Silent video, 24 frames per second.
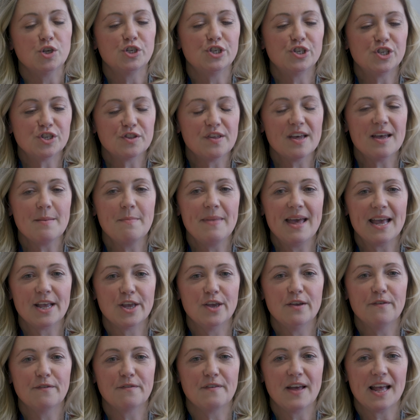Do they make
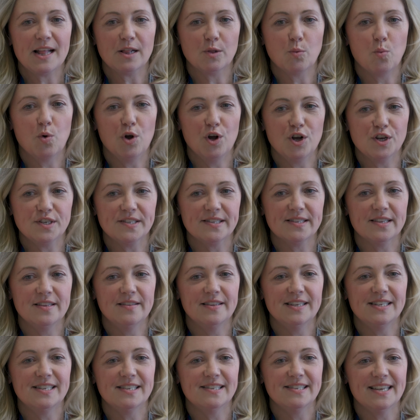you feel worse than
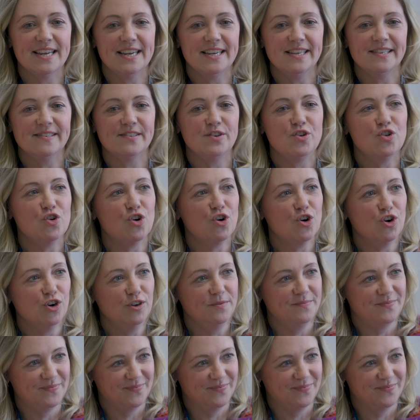the disease? No.